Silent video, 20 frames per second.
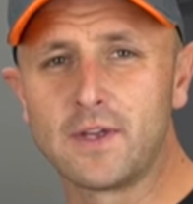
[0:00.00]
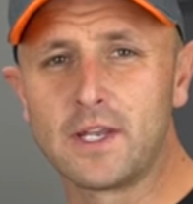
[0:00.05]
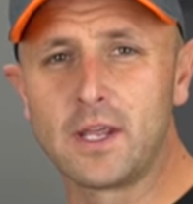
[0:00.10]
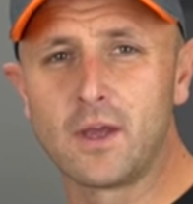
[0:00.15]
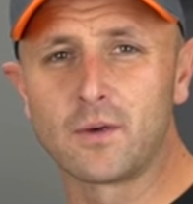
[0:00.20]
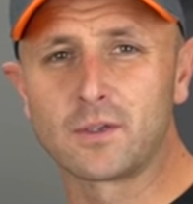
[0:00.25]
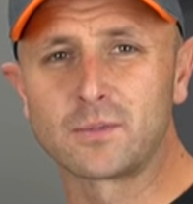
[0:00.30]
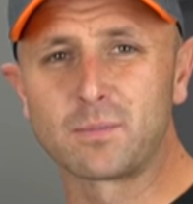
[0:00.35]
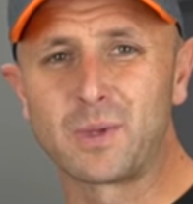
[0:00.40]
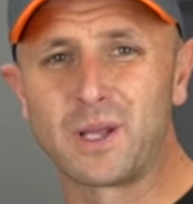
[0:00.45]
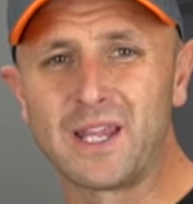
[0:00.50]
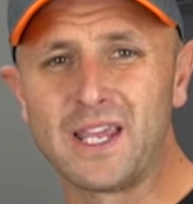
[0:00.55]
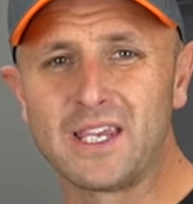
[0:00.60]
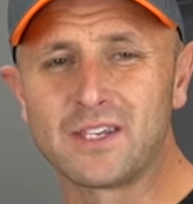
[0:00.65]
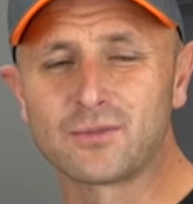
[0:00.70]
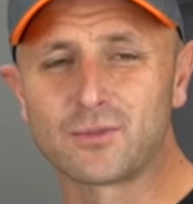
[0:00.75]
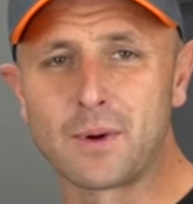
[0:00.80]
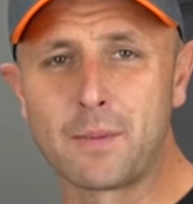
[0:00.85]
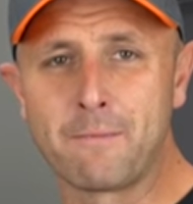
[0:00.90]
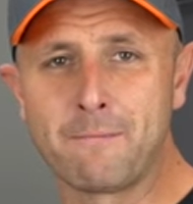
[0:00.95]
videos,
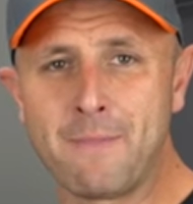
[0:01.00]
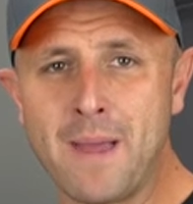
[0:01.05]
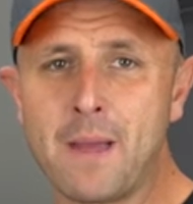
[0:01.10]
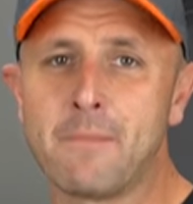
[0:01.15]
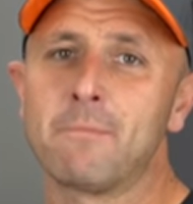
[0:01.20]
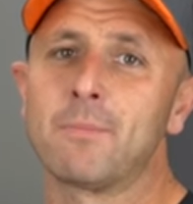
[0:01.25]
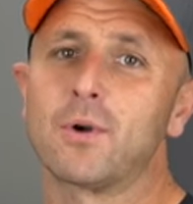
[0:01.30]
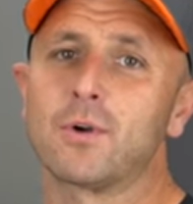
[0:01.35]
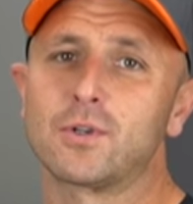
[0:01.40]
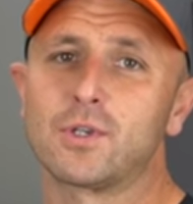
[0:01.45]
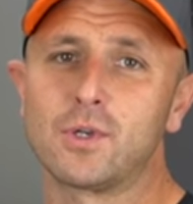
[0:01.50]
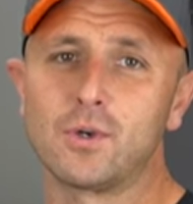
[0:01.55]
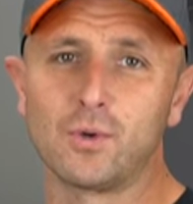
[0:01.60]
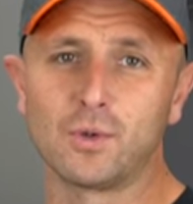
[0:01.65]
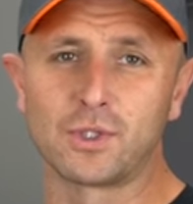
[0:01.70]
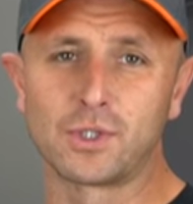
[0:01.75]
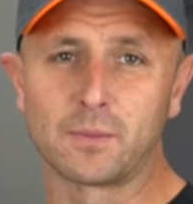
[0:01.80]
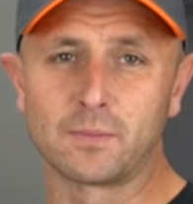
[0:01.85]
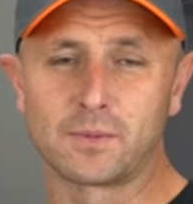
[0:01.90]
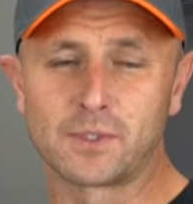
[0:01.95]
please remember to
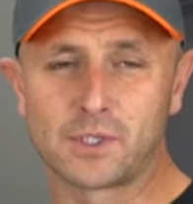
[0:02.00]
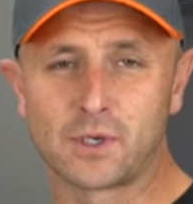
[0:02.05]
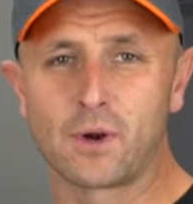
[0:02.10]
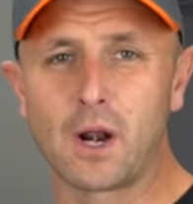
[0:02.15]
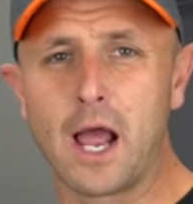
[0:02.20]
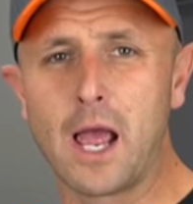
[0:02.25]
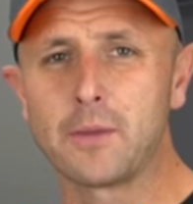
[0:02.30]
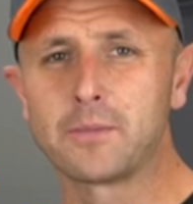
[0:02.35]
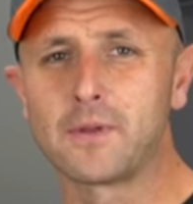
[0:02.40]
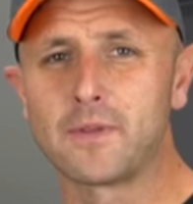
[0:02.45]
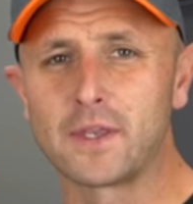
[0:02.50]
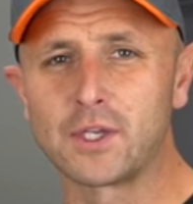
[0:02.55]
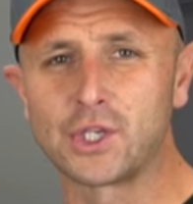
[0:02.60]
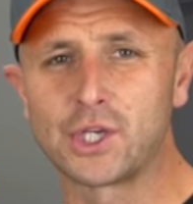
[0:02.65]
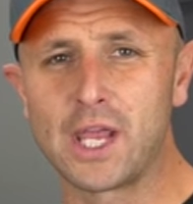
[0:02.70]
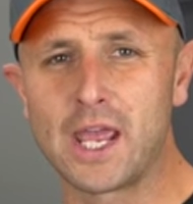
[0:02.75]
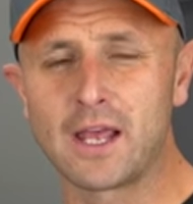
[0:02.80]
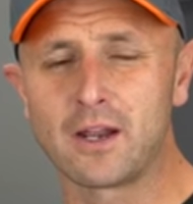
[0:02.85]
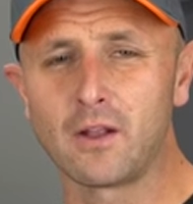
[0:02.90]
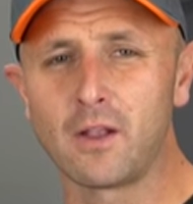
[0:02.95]
subscribe to the
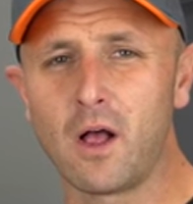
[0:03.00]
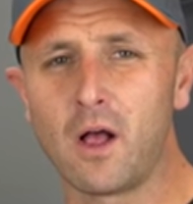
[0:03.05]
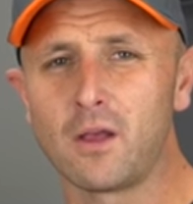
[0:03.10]
channel.